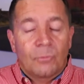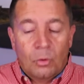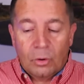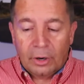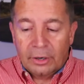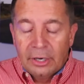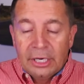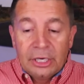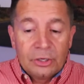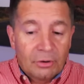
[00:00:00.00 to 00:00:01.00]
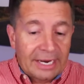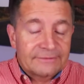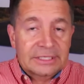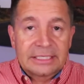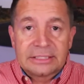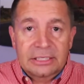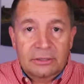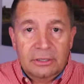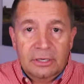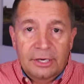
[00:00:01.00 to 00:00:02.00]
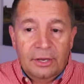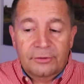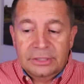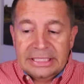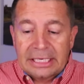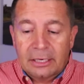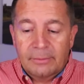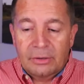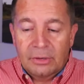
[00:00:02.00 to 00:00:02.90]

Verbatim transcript: or you'll have to consider another team.